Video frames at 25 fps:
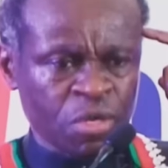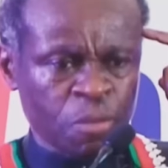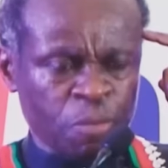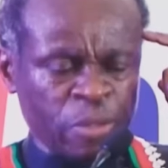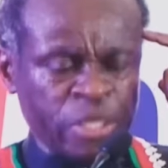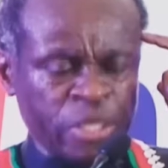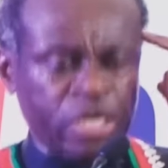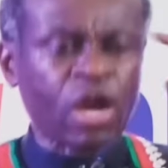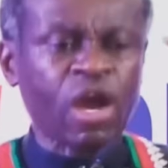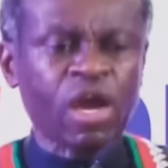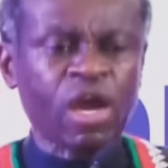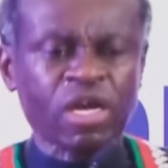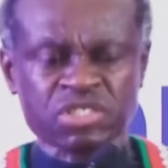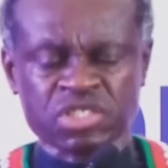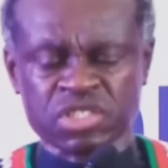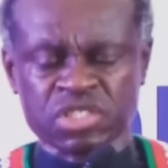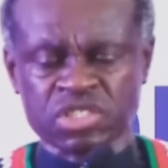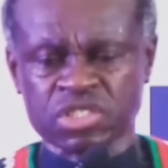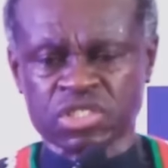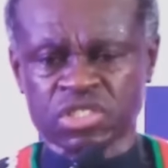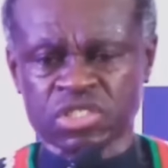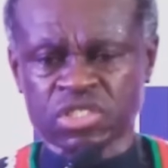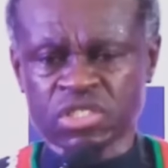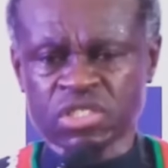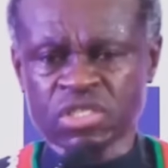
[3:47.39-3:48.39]

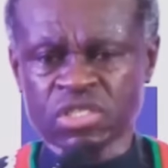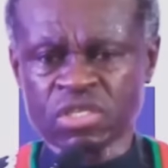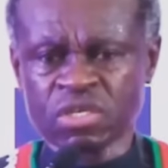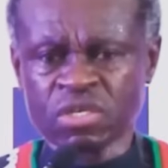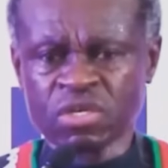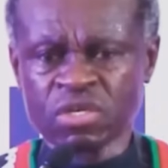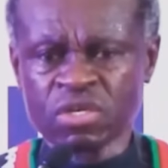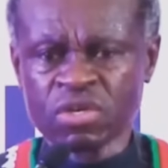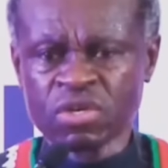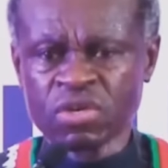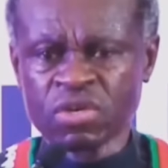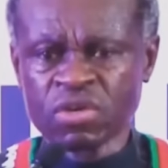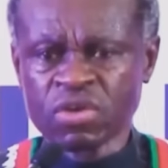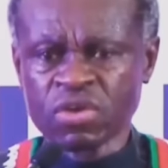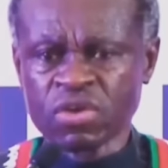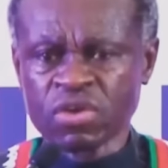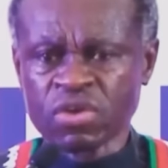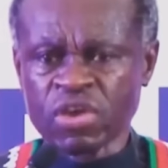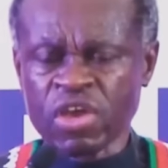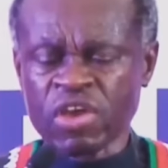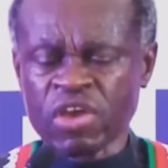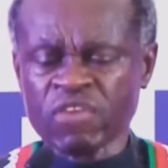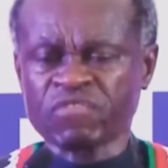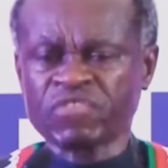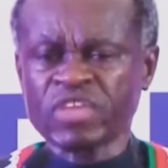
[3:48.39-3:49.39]
Because
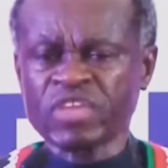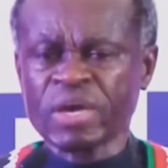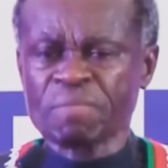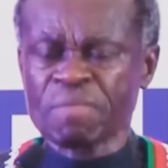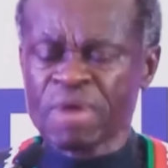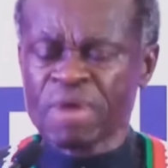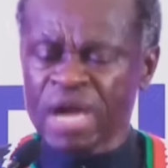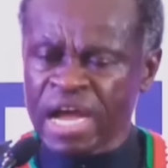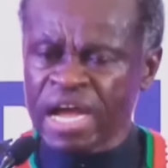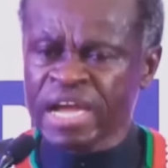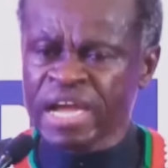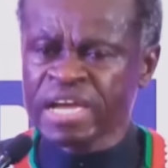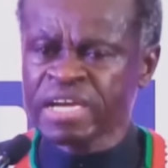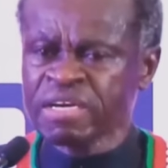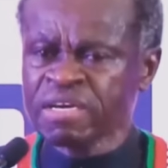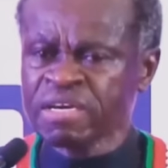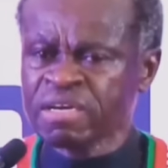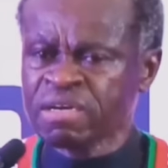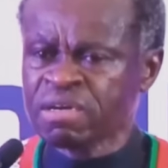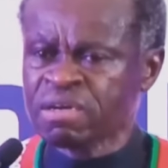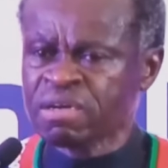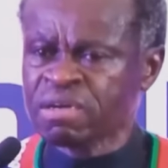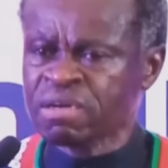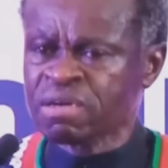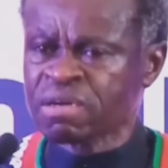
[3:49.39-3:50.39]
if the
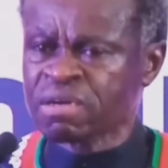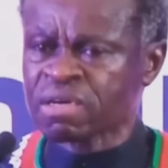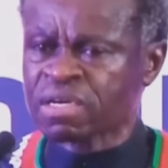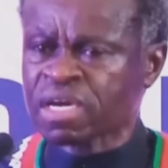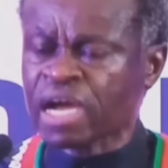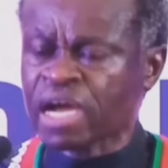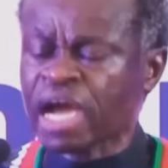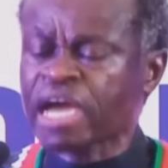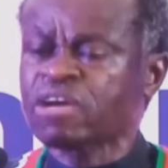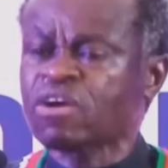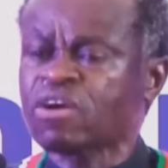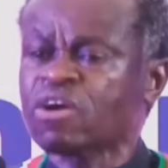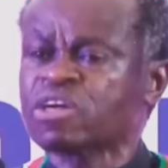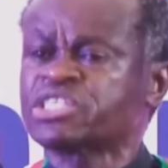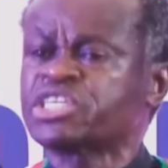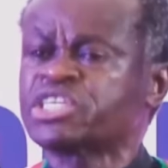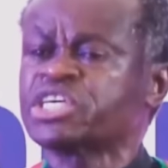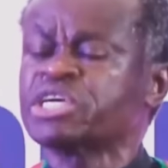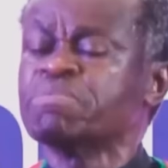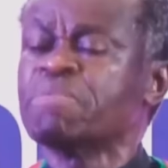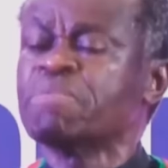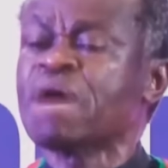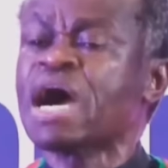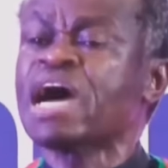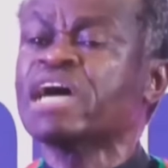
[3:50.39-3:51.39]
mind cannot
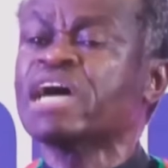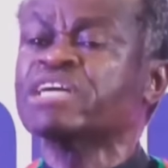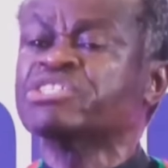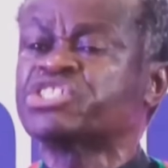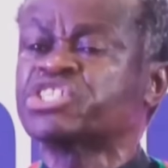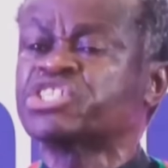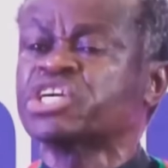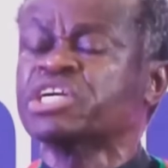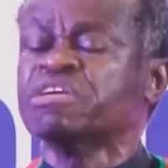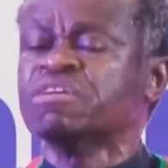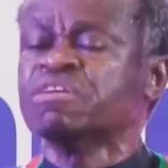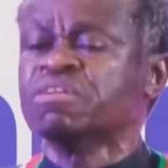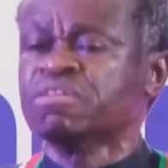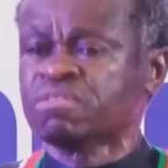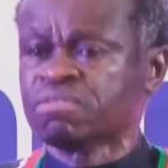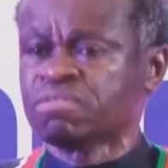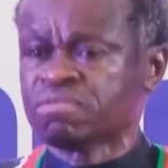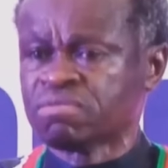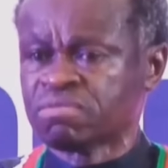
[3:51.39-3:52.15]
imagine,